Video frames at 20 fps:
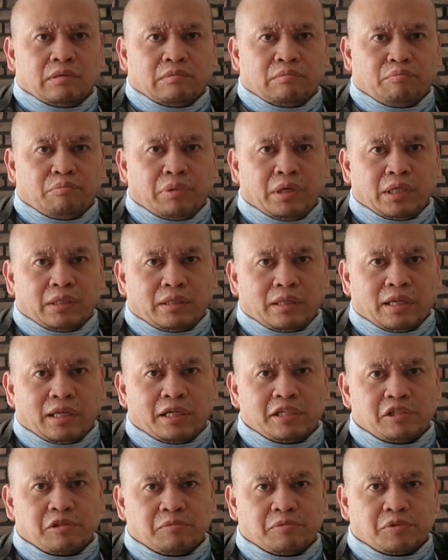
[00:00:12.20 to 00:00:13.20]
But
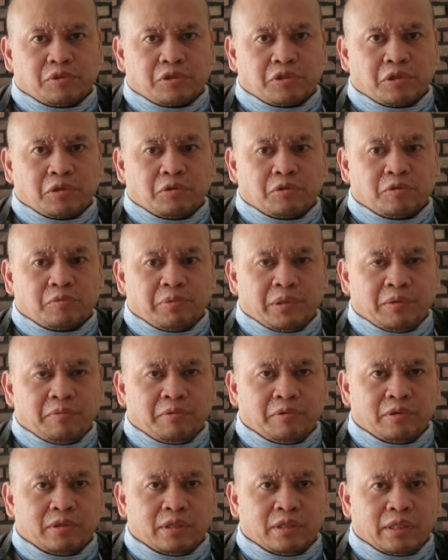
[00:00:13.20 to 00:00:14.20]
lots of stroke
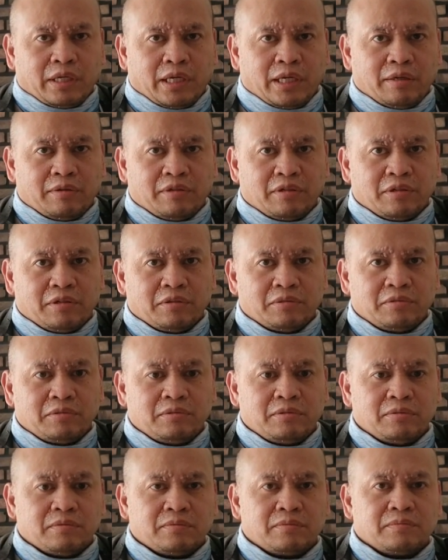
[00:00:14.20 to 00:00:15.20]
people that I have
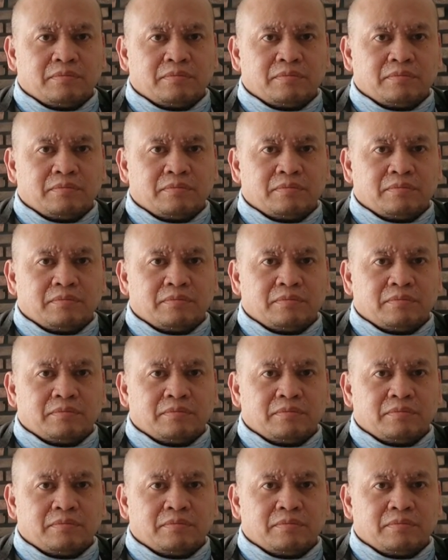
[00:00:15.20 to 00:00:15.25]
known,